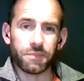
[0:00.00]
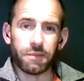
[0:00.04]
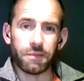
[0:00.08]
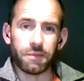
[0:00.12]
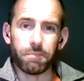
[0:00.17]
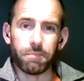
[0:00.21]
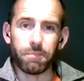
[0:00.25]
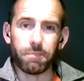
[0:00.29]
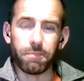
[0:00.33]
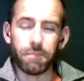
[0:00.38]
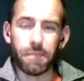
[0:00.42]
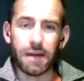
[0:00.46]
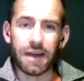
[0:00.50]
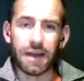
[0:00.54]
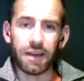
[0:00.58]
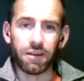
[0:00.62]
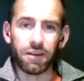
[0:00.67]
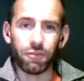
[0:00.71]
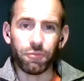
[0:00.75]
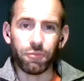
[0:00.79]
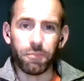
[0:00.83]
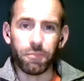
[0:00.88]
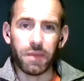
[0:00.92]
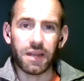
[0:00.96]
a
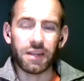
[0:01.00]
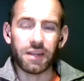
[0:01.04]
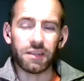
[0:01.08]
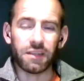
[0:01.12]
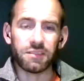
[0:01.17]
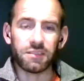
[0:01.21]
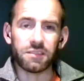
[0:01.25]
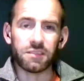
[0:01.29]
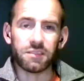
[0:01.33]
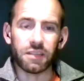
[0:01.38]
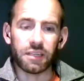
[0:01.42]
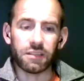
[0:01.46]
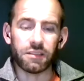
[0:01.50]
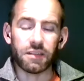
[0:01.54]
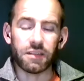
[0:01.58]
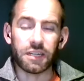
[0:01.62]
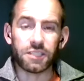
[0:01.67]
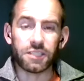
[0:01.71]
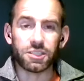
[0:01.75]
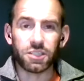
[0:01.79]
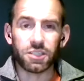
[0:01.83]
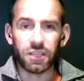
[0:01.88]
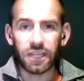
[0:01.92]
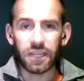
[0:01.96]
matter of minutes, like, to
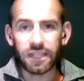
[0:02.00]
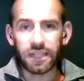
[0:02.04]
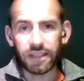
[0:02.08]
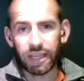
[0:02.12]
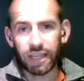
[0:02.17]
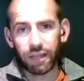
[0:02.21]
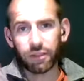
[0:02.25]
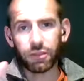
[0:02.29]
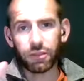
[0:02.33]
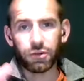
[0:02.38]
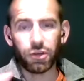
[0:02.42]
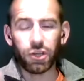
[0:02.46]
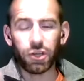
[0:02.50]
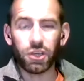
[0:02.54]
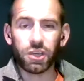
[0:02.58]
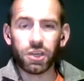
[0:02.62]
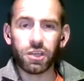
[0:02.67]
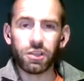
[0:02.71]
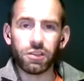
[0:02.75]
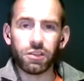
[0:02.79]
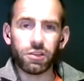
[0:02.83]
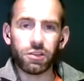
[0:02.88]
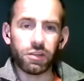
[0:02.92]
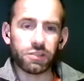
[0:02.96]
actually click through. You
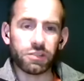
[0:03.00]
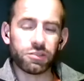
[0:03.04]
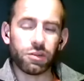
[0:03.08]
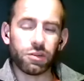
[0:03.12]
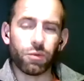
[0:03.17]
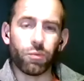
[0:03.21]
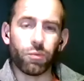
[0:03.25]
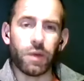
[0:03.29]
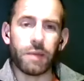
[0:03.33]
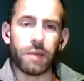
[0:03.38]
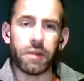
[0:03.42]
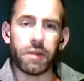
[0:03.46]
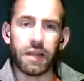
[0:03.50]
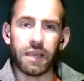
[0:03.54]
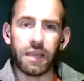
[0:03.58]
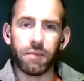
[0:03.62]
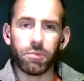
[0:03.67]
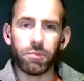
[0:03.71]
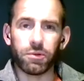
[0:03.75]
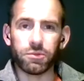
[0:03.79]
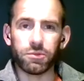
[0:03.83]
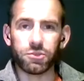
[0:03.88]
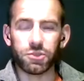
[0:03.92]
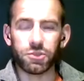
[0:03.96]
can do it, it's all web
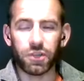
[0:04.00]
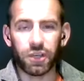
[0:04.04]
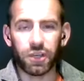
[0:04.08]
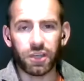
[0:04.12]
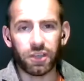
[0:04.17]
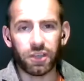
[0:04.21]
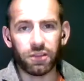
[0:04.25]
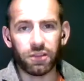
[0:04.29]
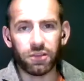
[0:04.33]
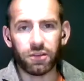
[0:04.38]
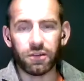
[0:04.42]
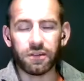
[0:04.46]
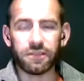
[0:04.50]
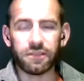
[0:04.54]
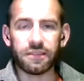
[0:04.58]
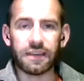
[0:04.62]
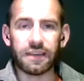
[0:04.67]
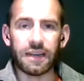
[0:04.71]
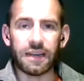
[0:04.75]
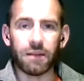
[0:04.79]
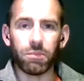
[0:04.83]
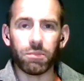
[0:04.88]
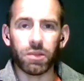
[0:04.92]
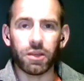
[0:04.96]
enabled, so you can do it on a
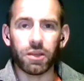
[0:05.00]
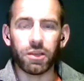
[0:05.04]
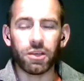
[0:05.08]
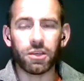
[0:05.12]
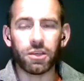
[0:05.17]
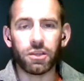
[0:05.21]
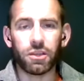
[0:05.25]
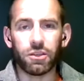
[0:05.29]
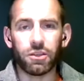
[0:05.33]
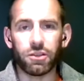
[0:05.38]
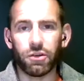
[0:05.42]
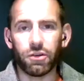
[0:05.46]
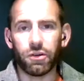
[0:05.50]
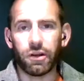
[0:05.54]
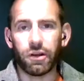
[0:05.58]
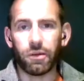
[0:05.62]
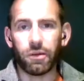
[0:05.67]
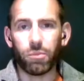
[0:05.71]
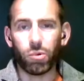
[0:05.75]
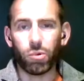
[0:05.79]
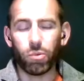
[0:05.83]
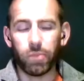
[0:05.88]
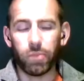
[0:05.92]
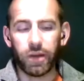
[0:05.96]
tablet, you can do it on
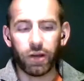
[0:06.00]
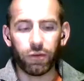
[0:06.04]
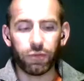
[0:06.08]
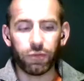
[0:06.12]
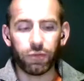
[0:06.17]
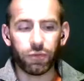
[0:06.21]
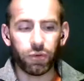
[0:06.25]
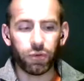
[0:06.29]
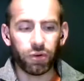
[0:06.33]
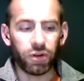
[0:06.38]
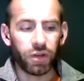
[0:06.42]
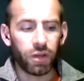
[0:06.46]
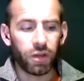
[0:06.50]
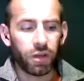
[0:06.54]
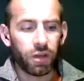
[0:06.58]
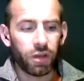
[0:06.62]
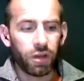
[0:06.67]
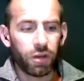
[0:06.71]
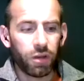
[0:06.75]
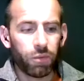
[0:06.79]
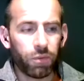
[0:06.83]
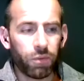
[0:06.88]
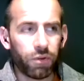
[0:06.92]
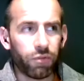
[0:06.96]
a mobile phone.
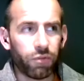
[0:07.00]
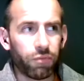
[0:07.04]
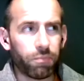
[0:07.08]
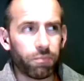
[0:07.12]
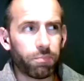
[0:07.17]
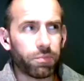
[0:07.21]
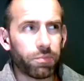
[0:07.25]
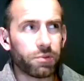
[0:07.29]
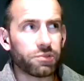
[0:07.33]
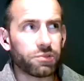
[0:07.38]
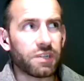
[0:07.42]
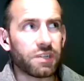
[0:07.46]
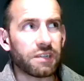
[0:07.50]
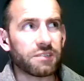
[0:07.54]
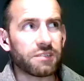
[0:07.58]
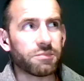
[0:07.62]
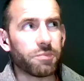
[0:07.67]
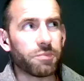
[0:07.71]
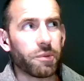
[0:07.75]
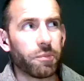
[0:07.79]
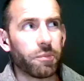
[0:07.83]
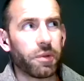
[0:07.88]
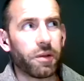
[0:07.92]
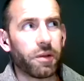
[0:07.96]
We
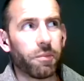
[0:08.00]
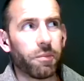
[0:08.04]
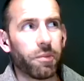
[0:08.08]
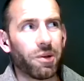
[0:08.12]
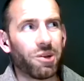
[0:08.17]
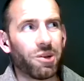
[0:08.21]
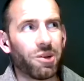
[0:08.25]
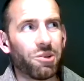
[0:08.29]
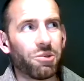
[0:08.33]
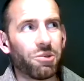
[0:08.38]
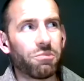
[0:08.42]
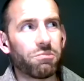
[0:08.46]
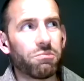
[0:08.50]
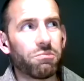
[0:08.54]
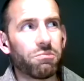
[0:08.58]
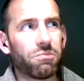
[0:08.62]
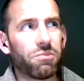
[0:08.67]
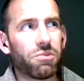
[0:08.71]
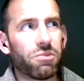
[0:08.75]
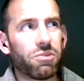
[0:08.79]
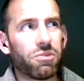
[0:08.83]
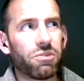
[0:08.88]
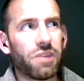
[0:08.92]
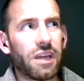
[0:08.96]
process maybe about
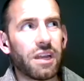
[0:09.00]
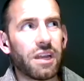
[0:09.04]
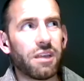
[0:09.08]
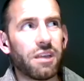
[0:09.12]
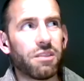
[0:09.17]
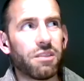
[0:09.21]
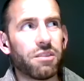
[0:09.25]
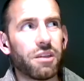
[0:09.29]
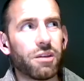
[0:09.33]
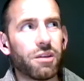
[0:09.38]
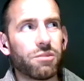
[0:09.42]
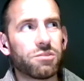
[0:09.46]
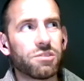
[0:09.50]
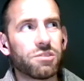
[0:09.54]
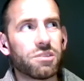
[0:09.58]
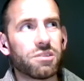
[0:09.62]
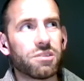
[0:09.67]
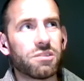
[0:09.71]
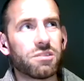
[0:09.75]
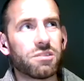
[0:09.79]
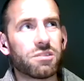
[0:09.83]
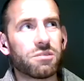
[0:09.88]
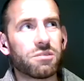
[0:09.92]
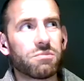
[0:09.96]

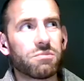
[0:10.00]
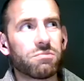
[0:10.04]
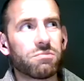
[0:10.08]
30,000